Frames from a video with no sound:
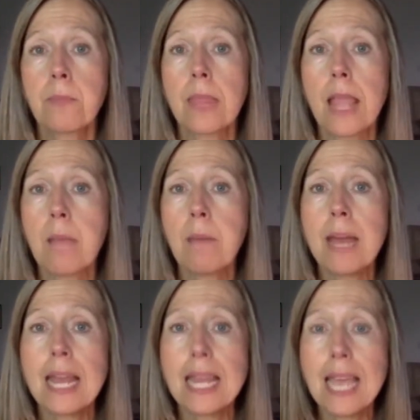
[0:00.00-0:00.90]
But
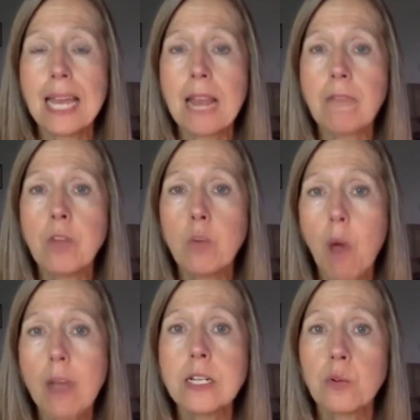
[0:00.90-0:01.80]
again, if you
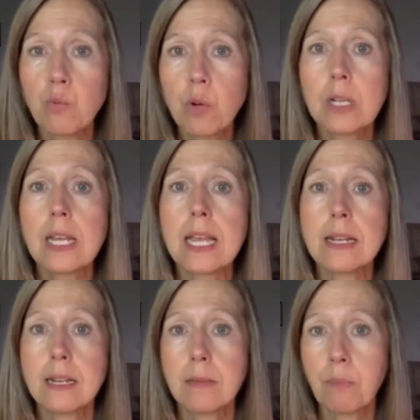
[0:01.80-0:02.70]
want to really
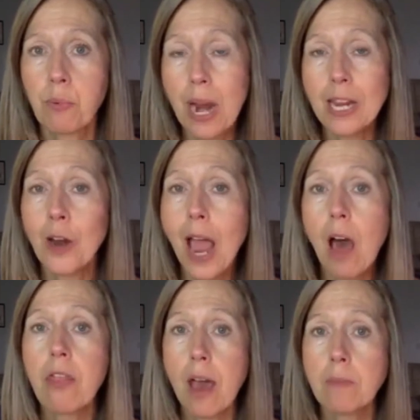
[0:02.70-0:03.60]
bring your health
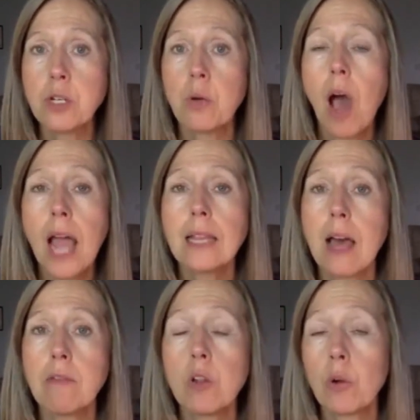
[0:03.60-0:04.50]
up to a high
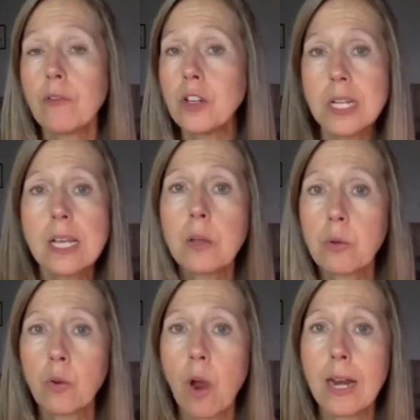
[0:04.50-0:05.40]
level, or if you're dealing
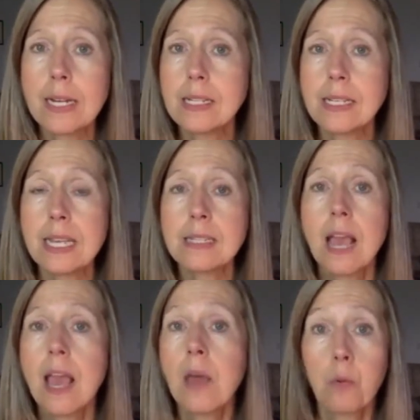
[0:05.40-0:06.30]
with chronic disease,
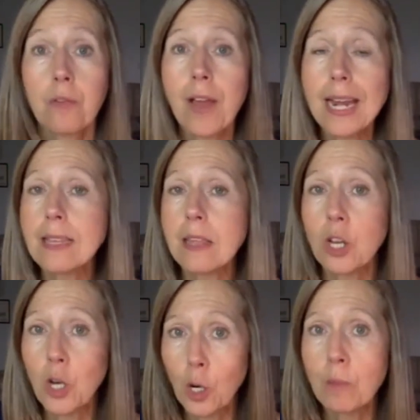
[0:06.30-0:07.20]
we're finding that
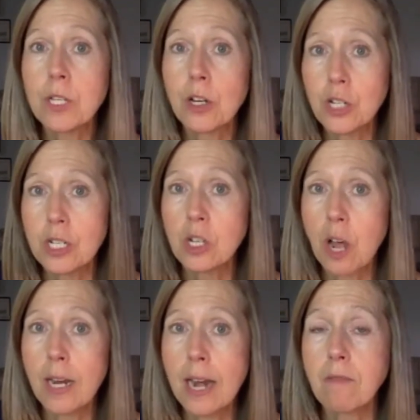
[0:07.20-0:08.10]
the herbs are just
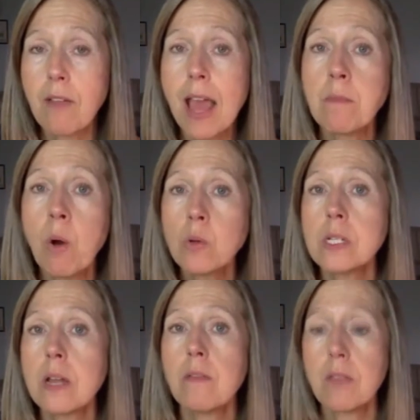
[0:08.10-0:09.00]
not enough. And
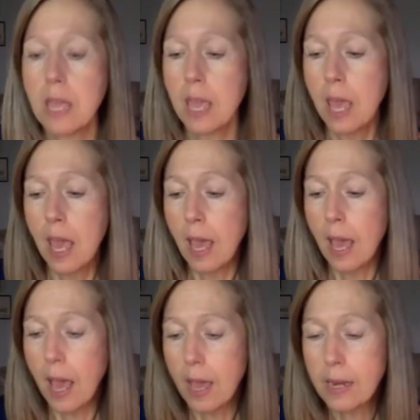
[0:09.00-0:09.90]
most of the
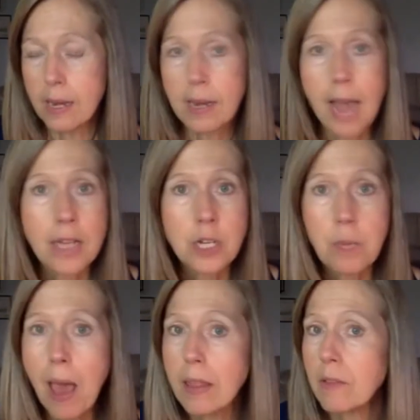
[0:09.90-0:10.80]

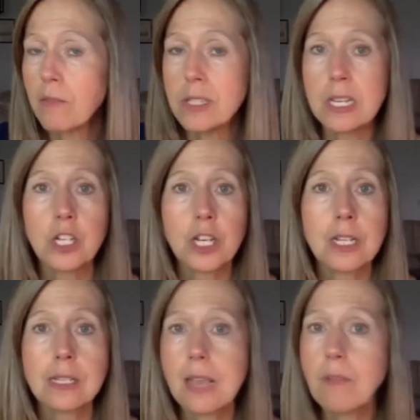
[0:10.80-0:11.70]
naturopathic
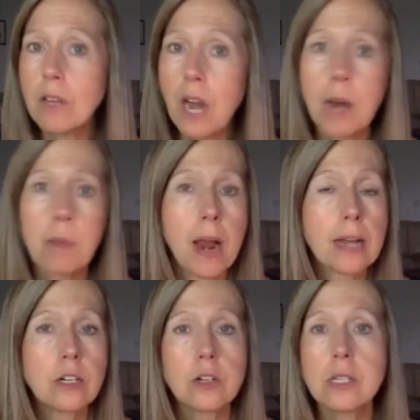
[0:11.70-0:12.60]
physicians, even
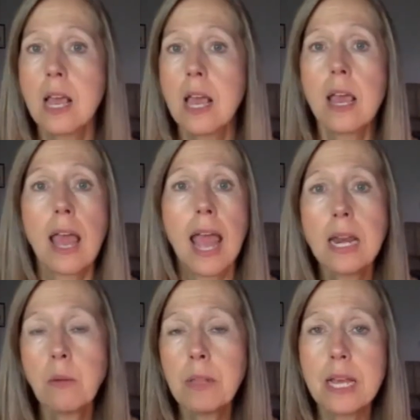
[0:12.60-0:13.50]
chiropractors,
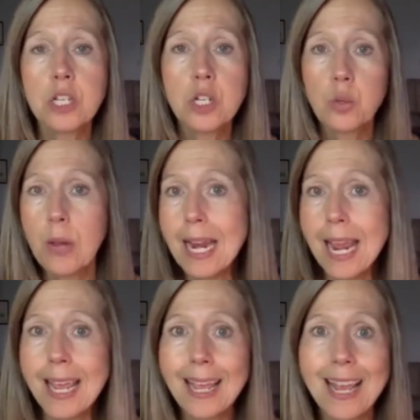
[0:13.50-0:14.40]
anyone that's
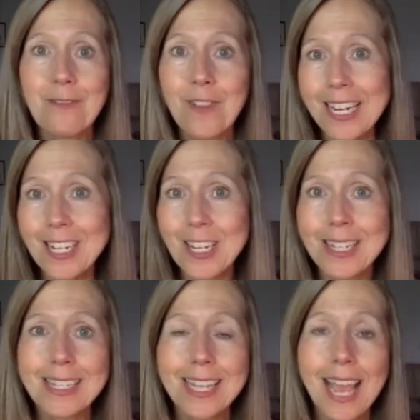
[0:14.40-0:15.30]
treating
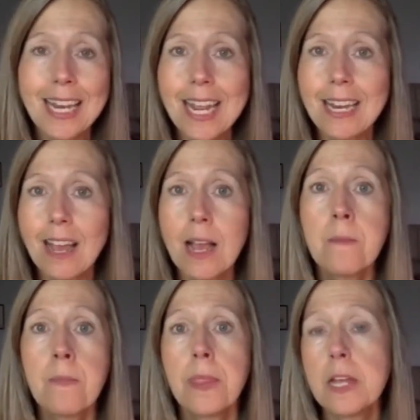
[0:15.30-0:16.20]
infections, Candida,
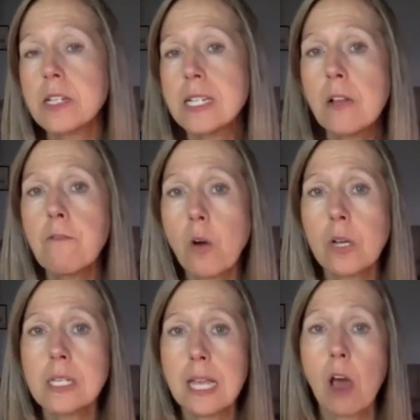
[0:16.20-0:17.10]
they're still
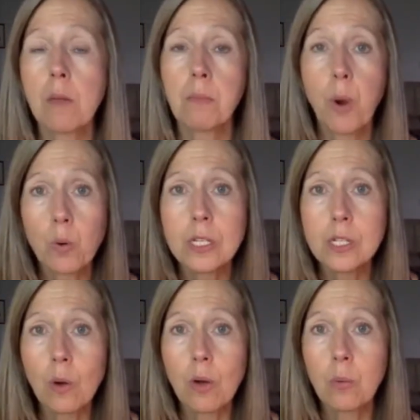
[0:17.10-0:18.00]
focusing on
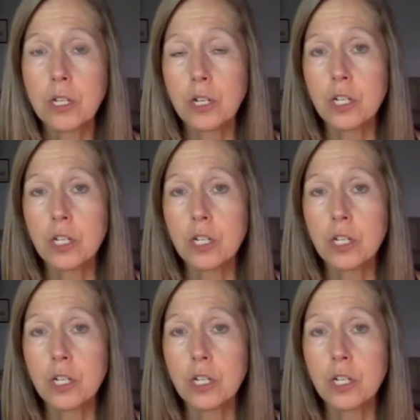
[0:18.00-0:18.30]
protozoa, which are